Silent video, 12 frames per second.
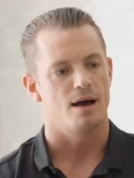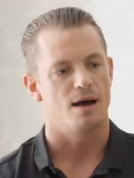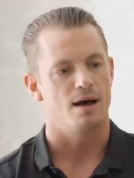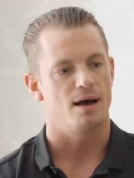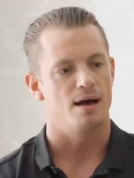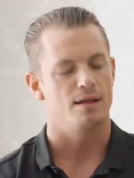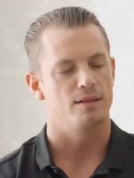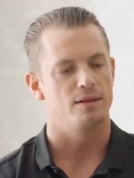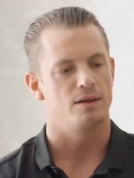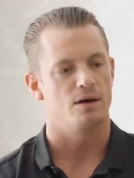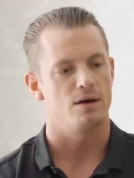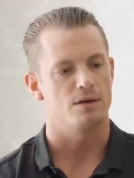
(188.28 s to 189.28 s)
I
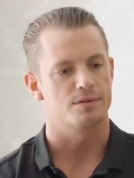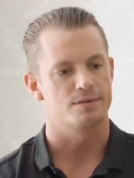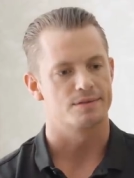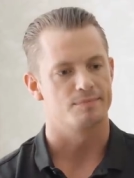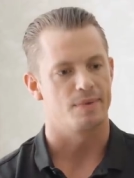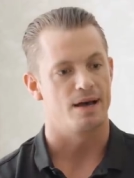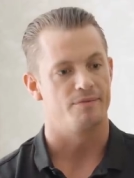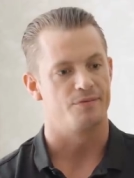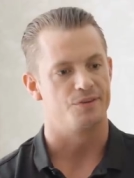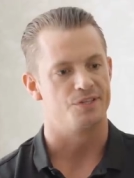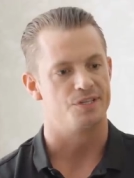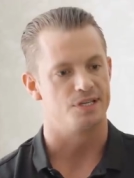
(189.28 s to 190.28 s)
lost my
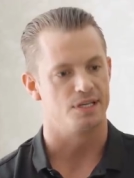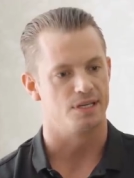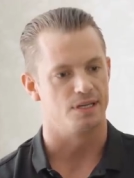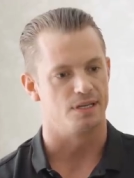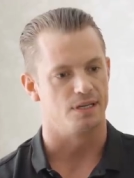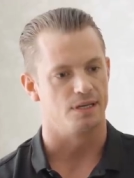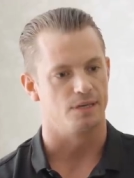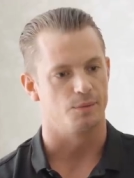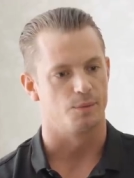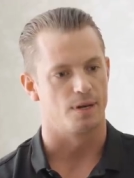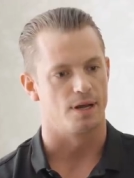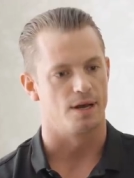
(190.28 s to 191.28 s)
virginity
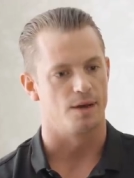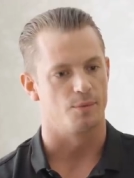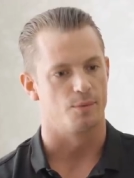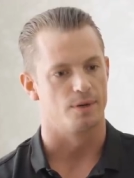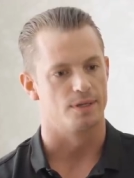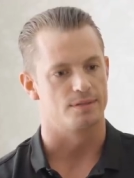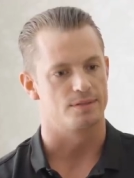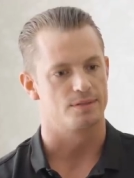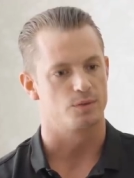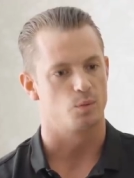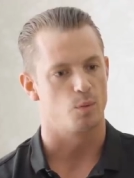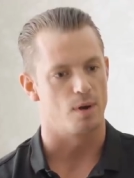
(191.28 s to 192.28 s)
when I was
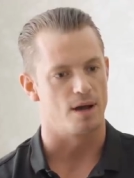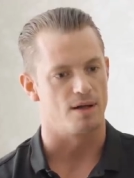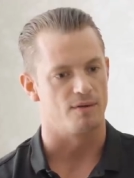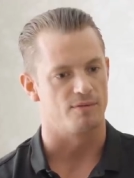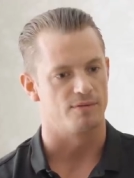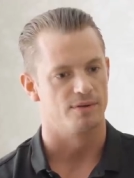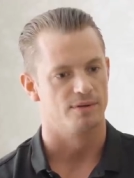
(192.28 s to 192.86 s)
12.